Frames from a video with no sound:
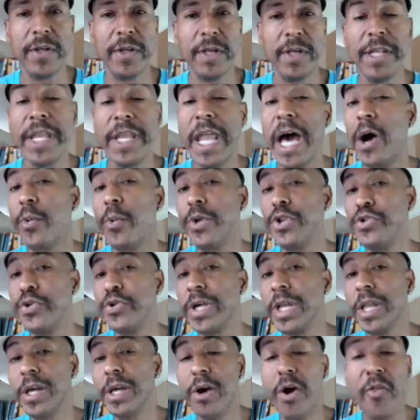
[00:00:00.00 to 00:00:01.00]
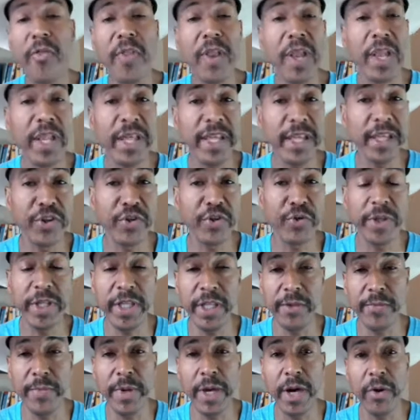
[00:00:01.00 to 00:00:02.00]
Now when you click on the link in your
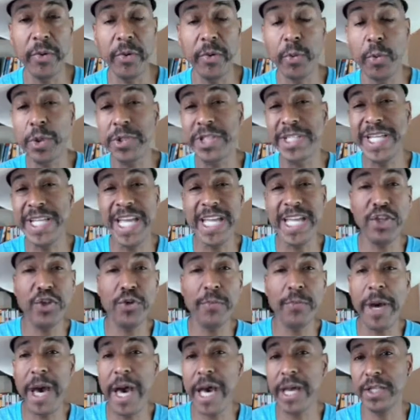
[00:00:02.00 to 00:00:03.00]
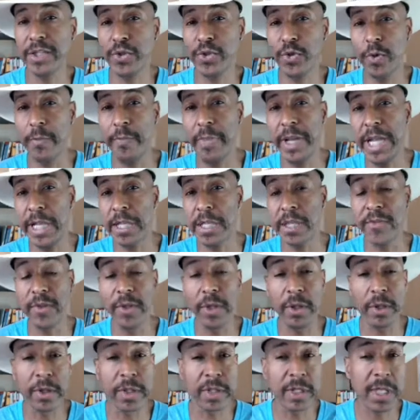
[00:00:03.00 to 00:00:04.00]
email, it will take you back to a page that
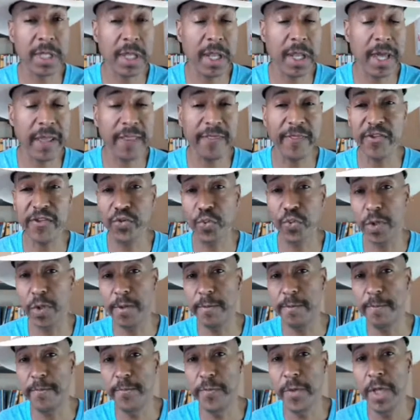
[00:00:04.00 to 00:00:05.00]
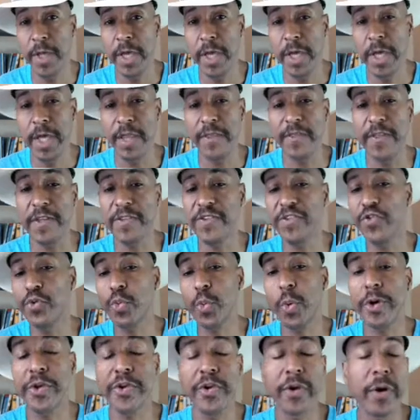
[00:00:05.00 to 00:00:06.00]
looks just like this one. This is
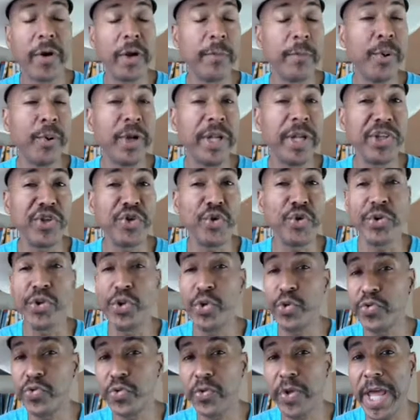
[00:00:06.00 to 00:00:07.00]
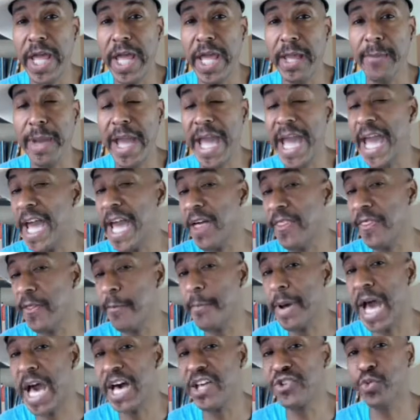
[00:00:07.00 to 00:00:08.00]
where you're going to put in your username and the
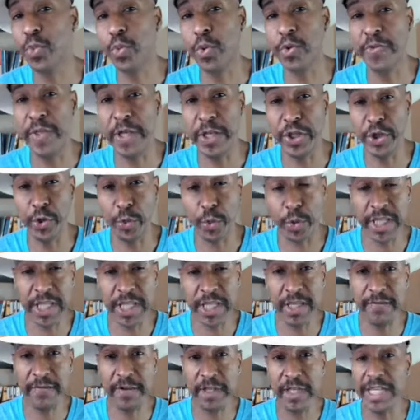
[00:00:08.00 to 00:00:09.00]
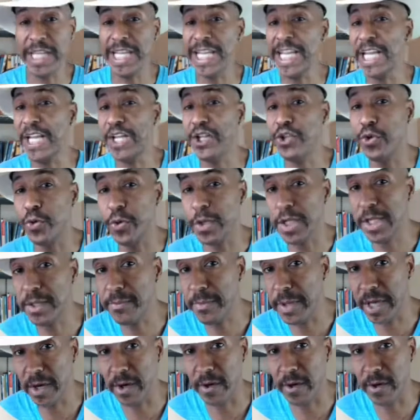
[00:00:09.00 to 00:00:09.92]
password that you were given in your email.